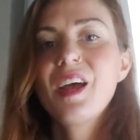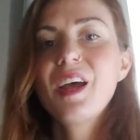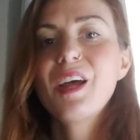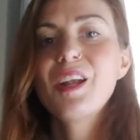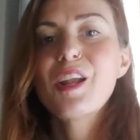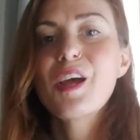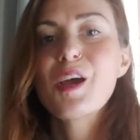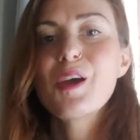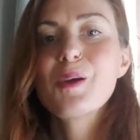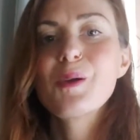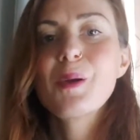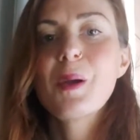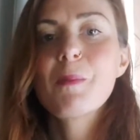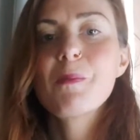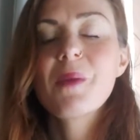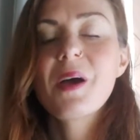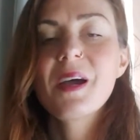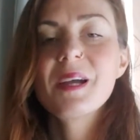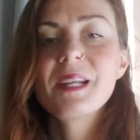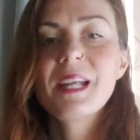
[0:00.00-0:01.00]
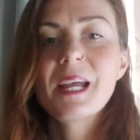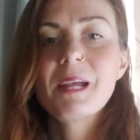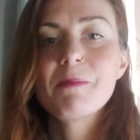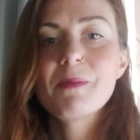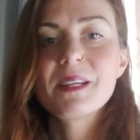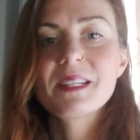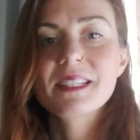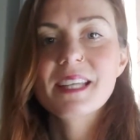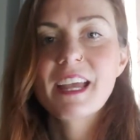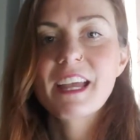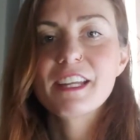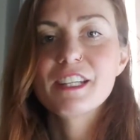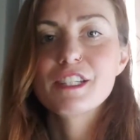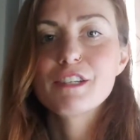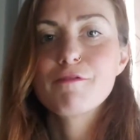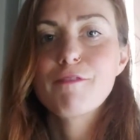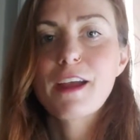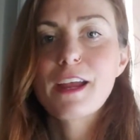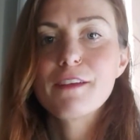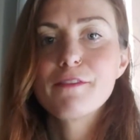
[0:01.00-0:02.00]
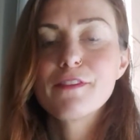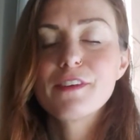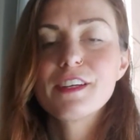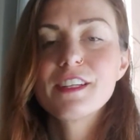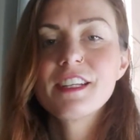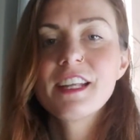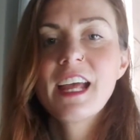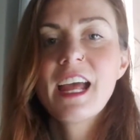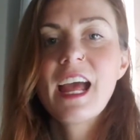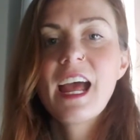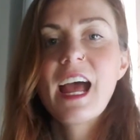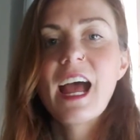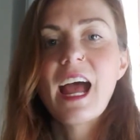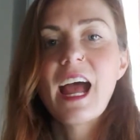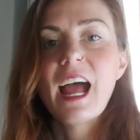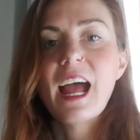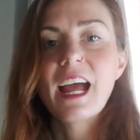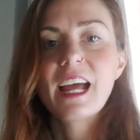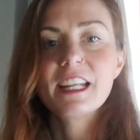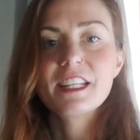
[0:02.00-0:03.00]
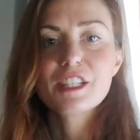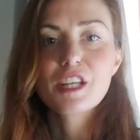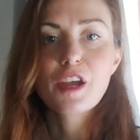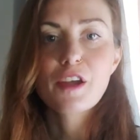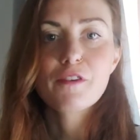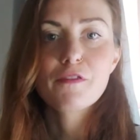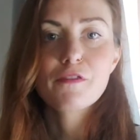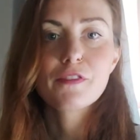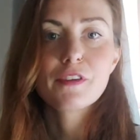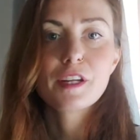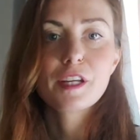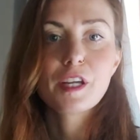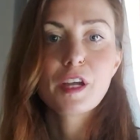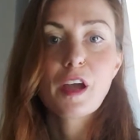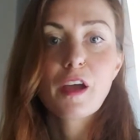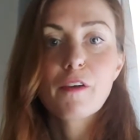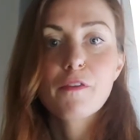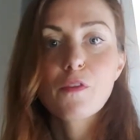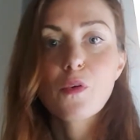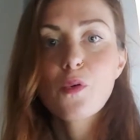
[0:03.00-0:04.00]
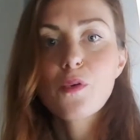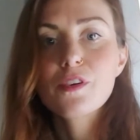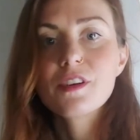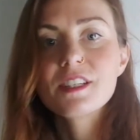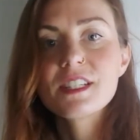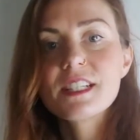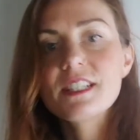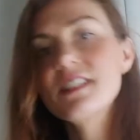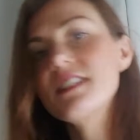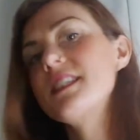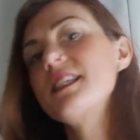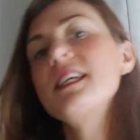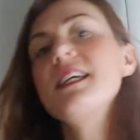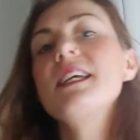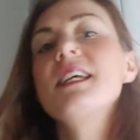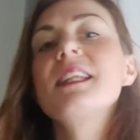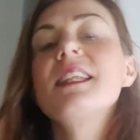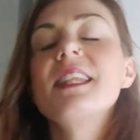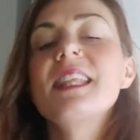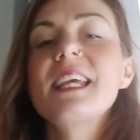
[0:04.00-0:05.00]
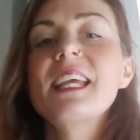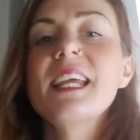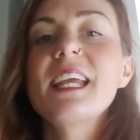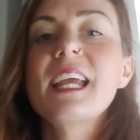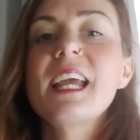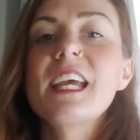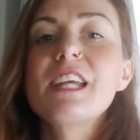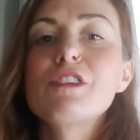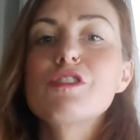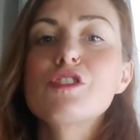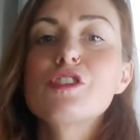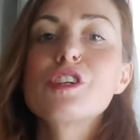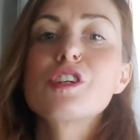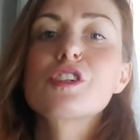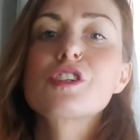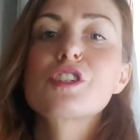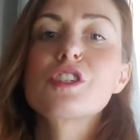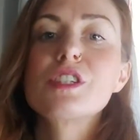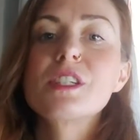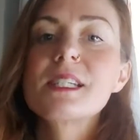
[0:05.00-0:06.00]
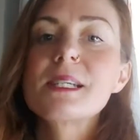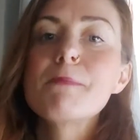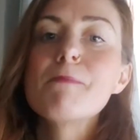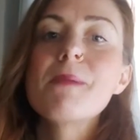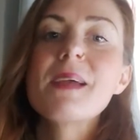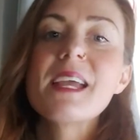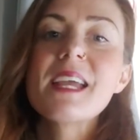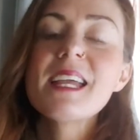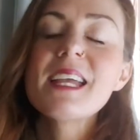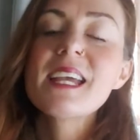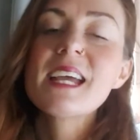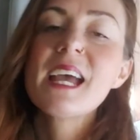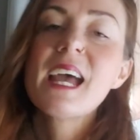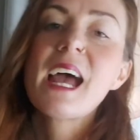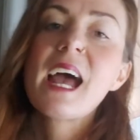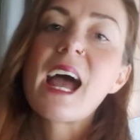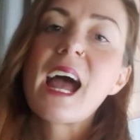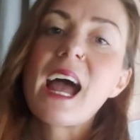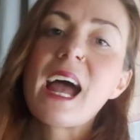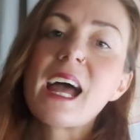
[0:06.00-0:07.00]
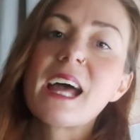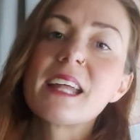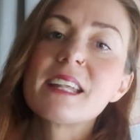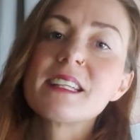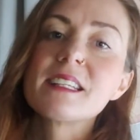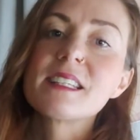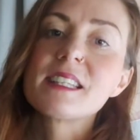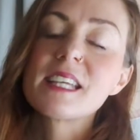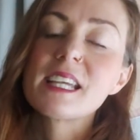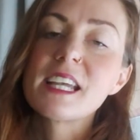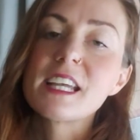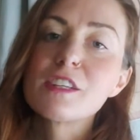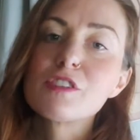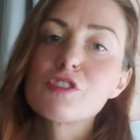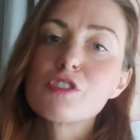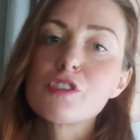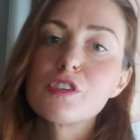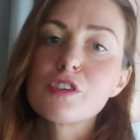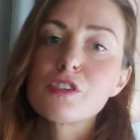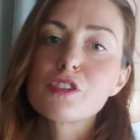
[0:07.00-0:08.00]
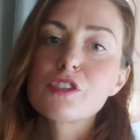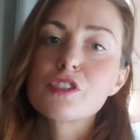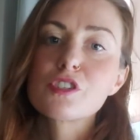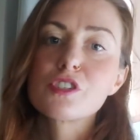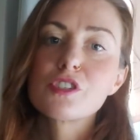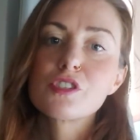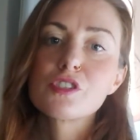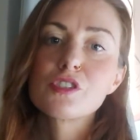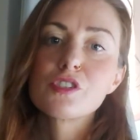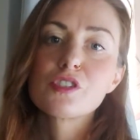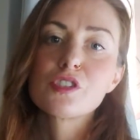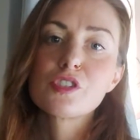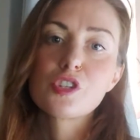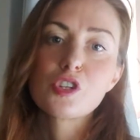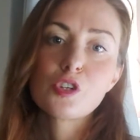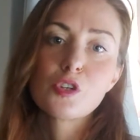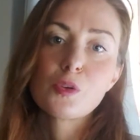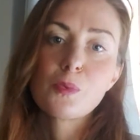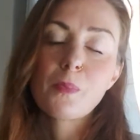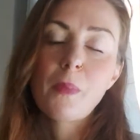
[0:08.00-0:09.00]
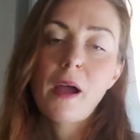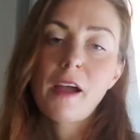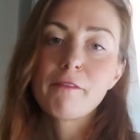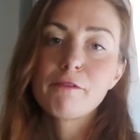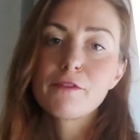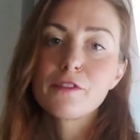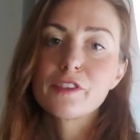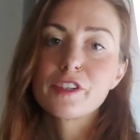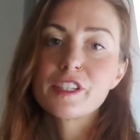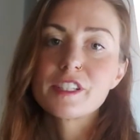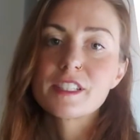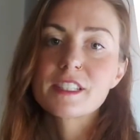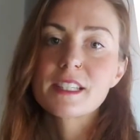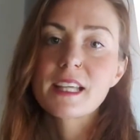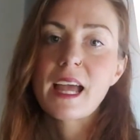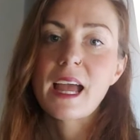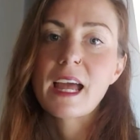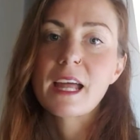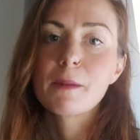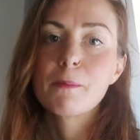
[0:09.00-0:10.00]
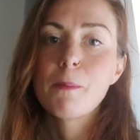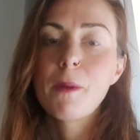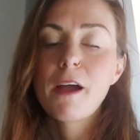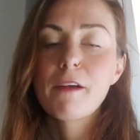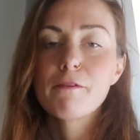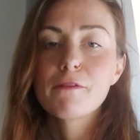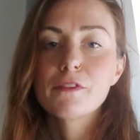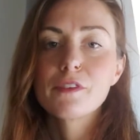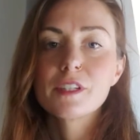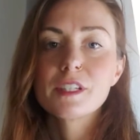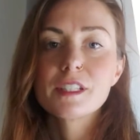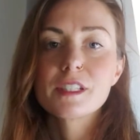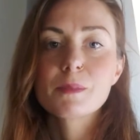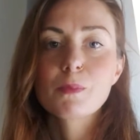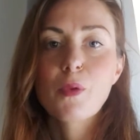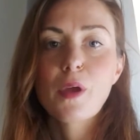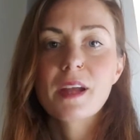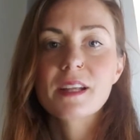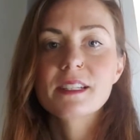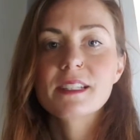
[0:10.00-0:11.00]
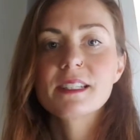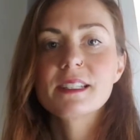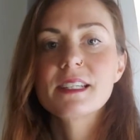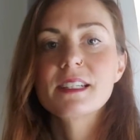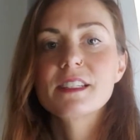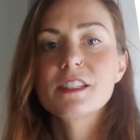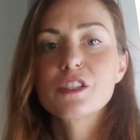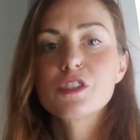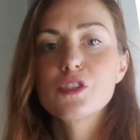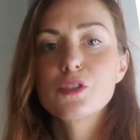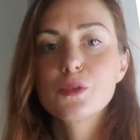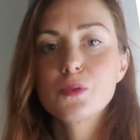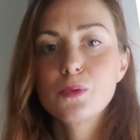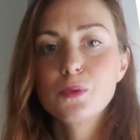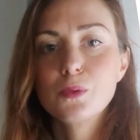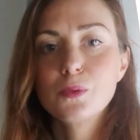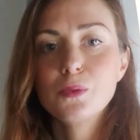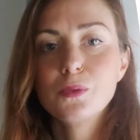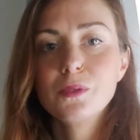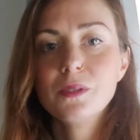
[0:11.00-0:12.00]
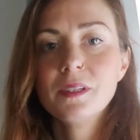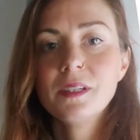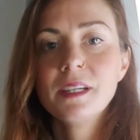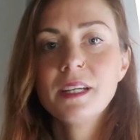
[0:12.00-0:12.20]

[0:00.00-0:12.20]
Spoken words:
Hello, my name is Katie Raven, and hopefully you have already seen the introduction to me and the introduction to mindfulness and mindfulness practice as a tool,